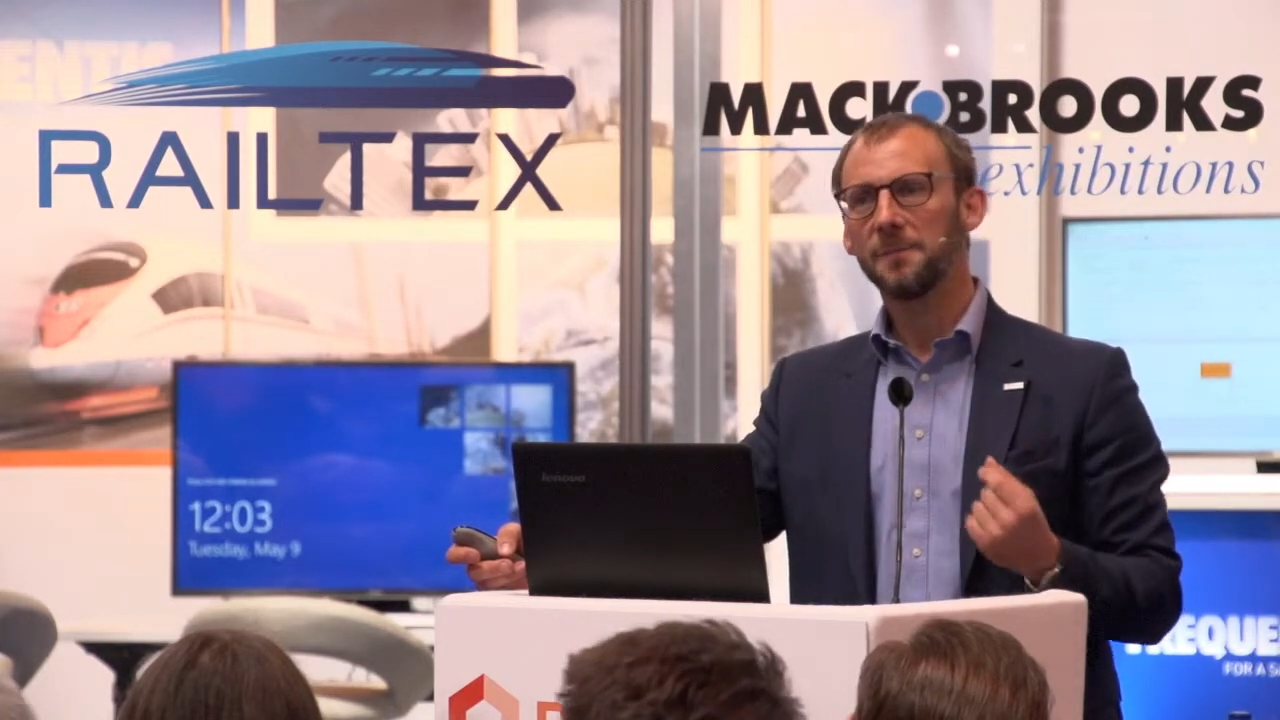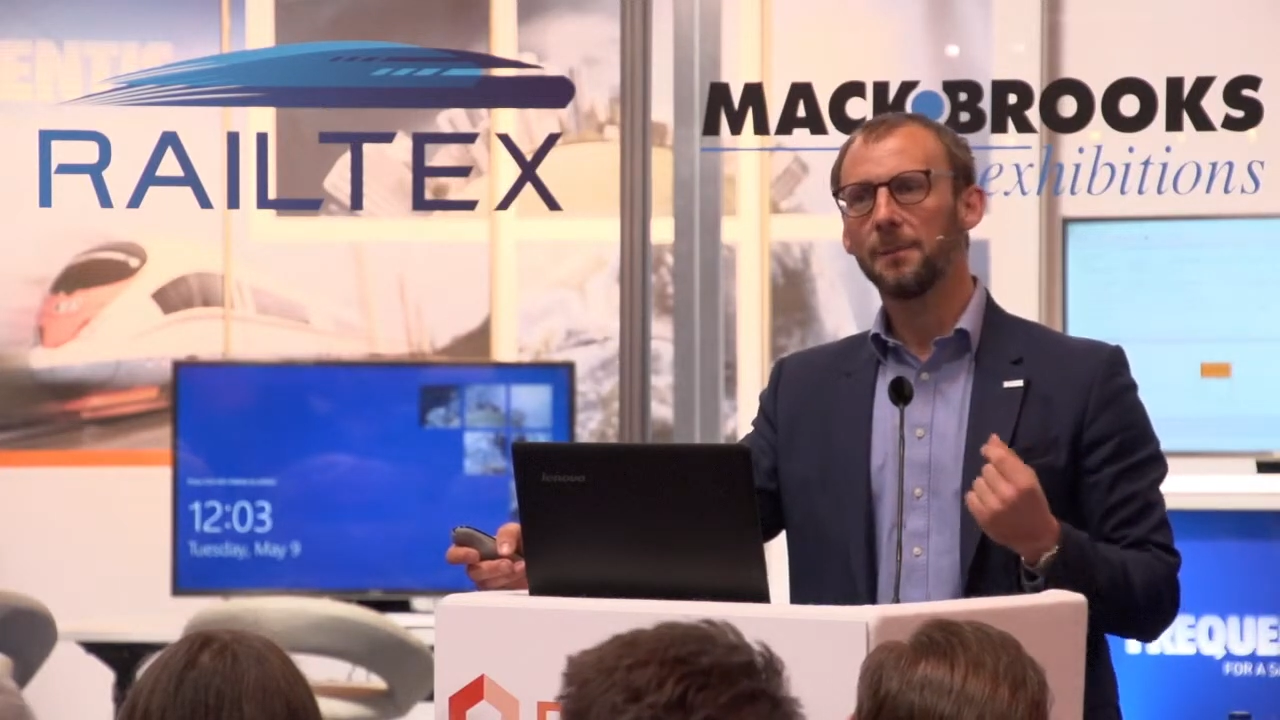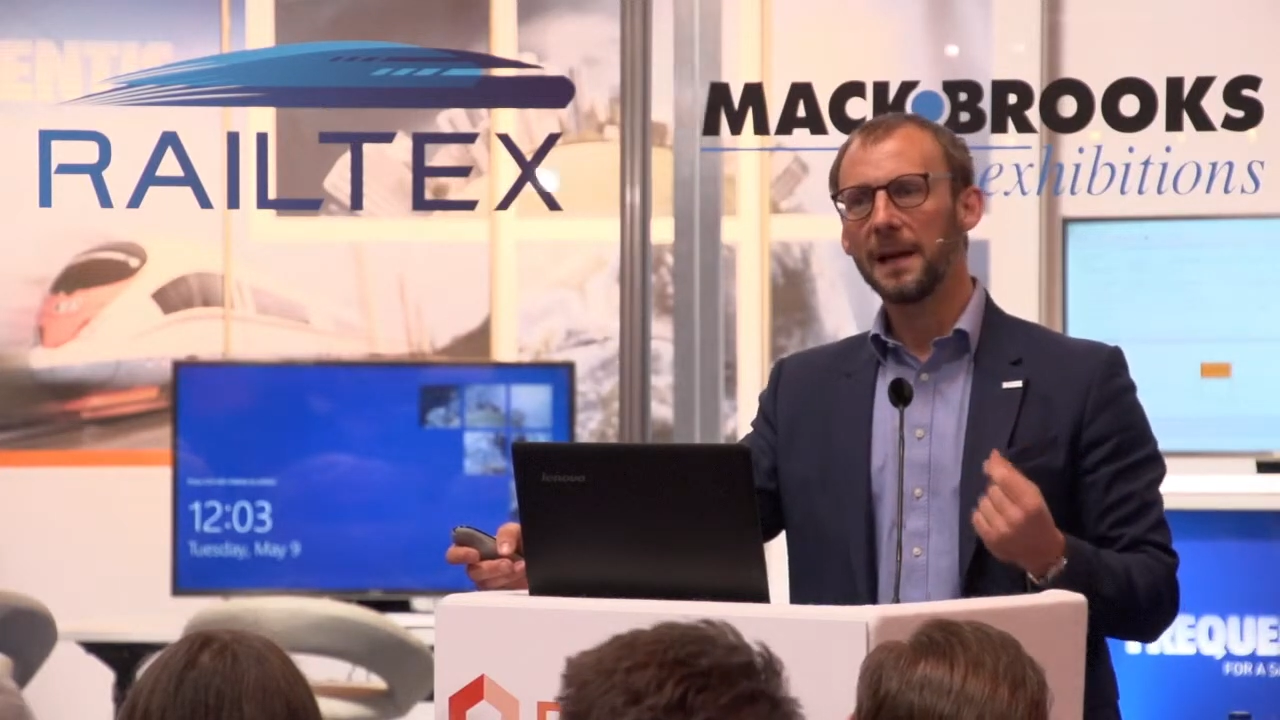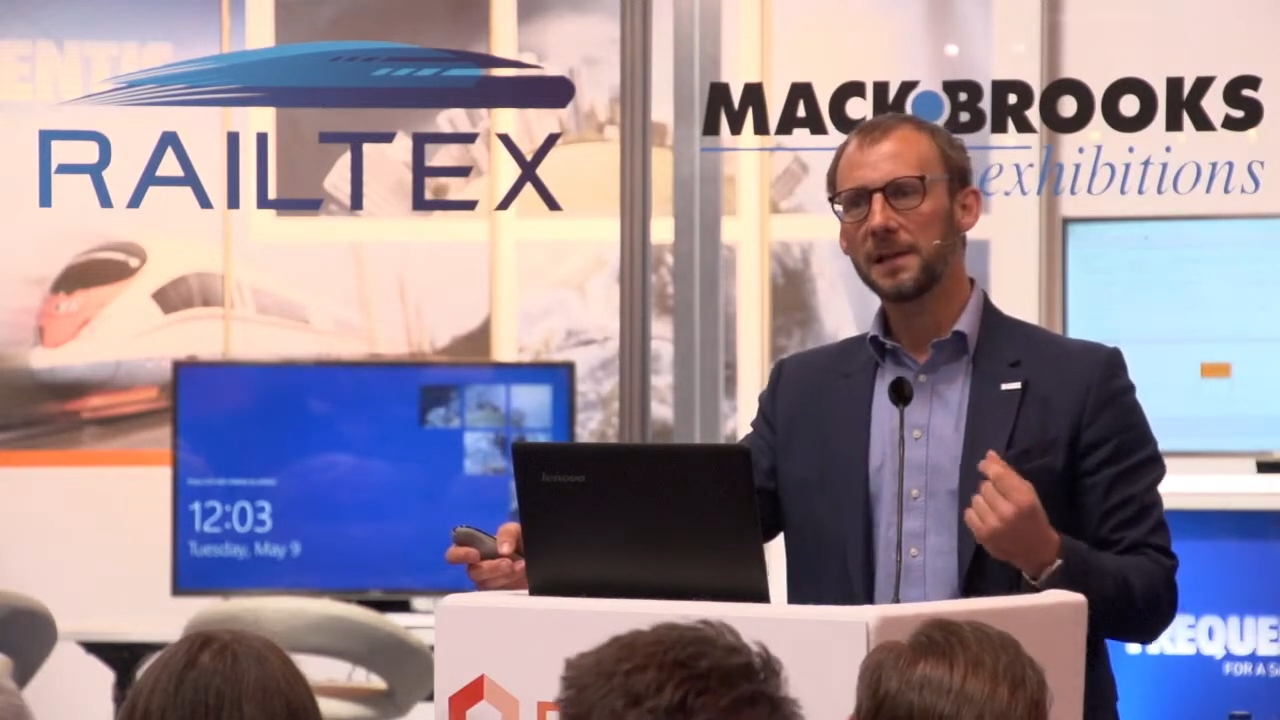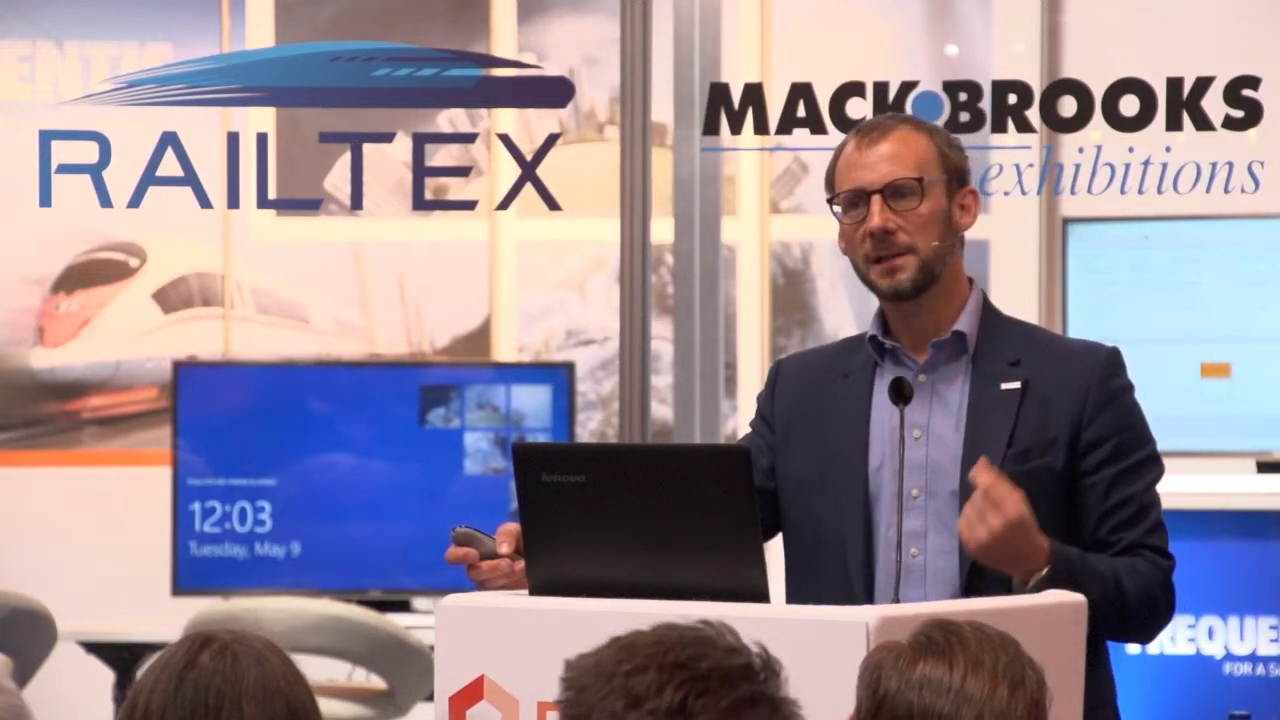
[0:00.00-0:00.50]

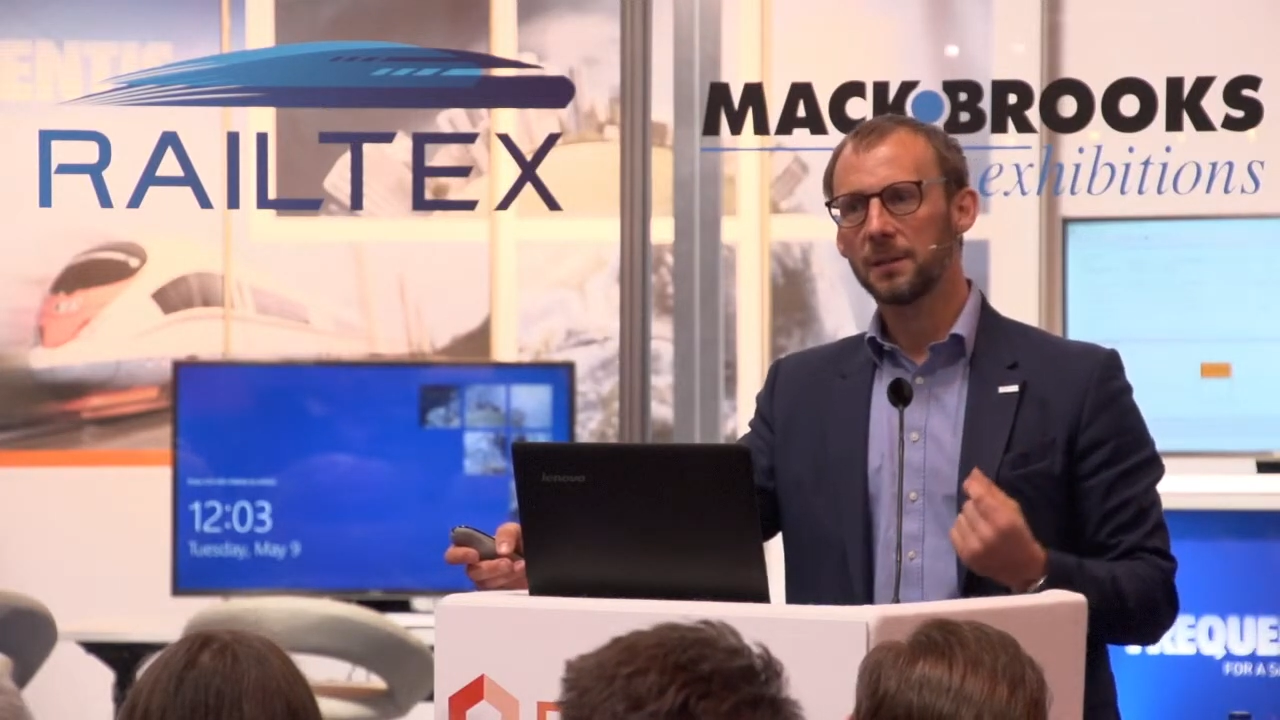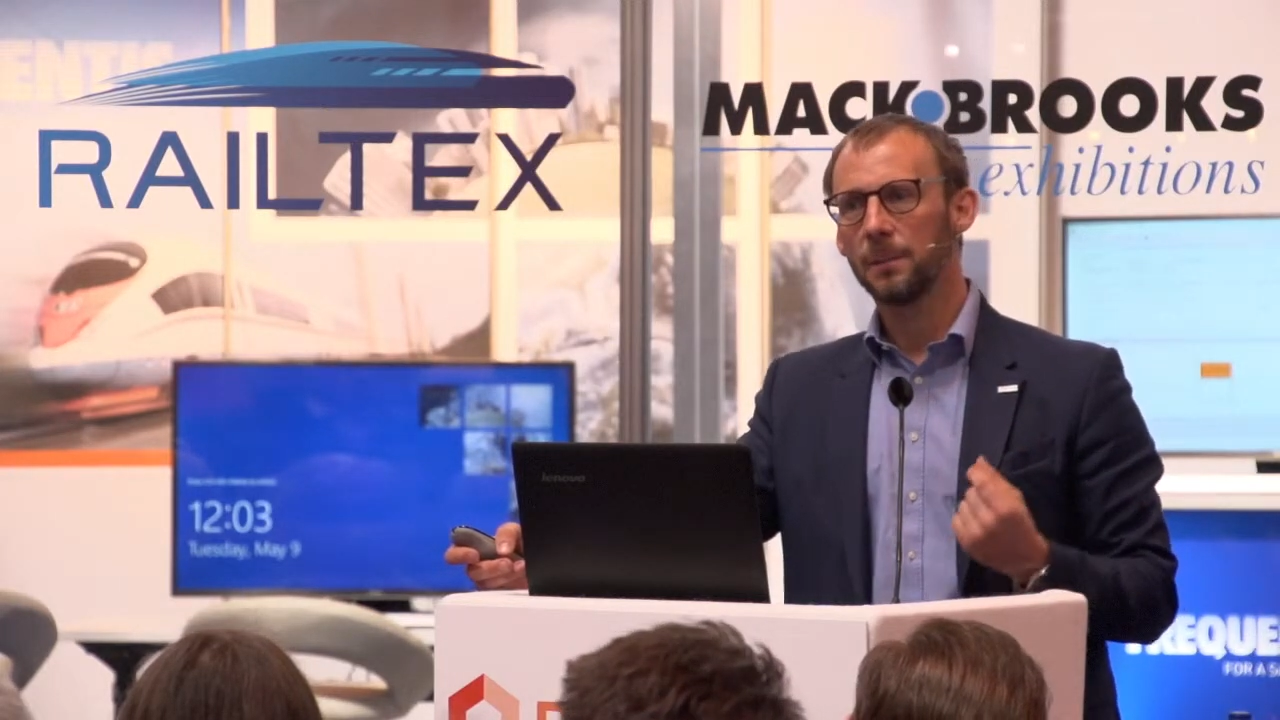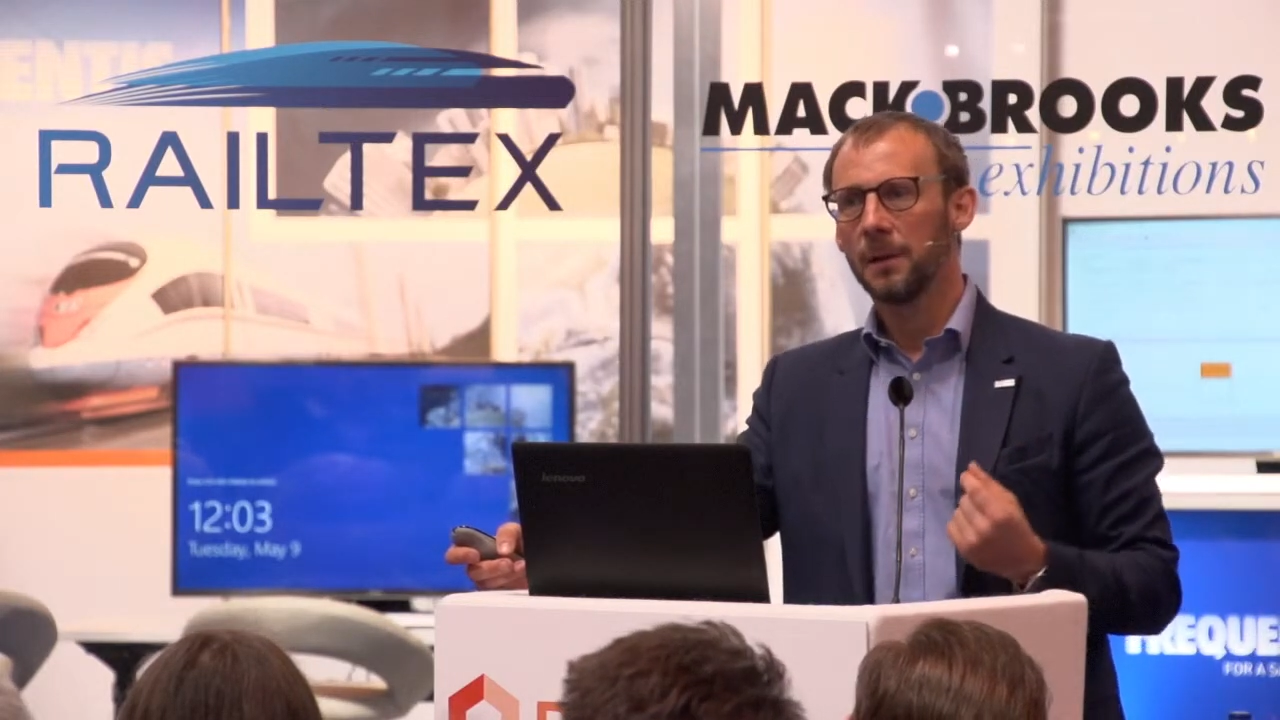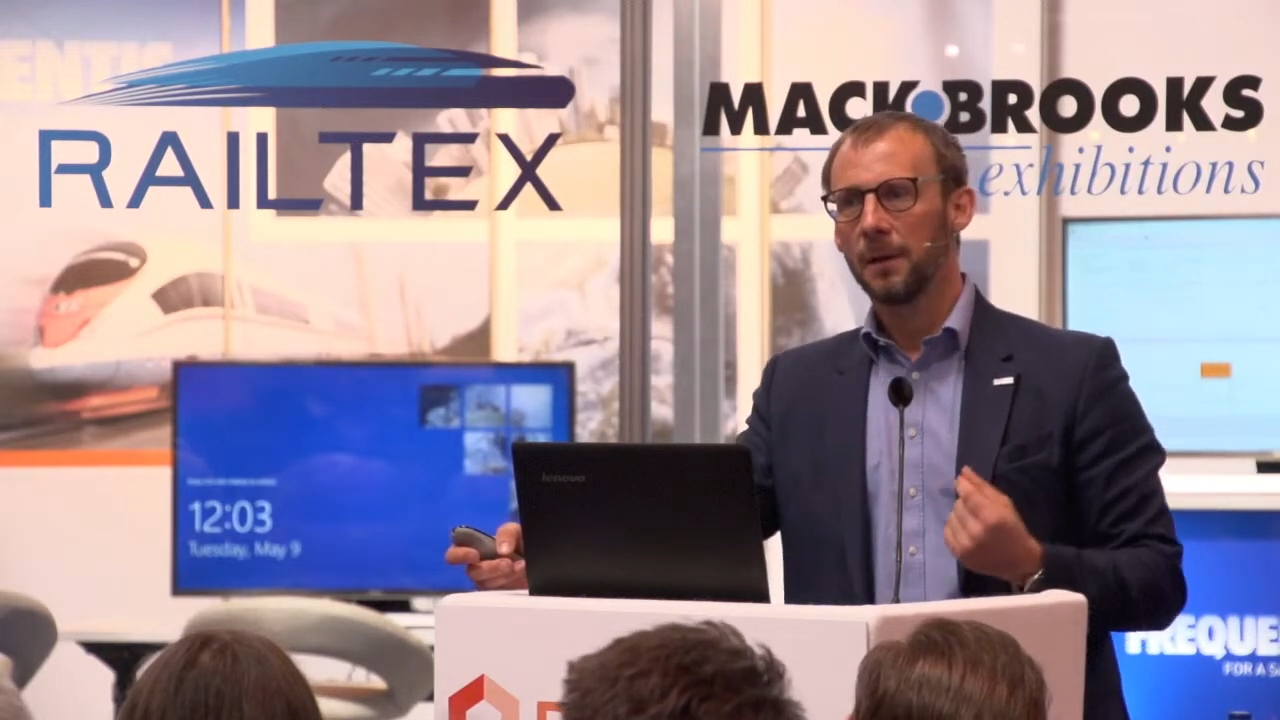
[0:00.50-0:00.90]
momentum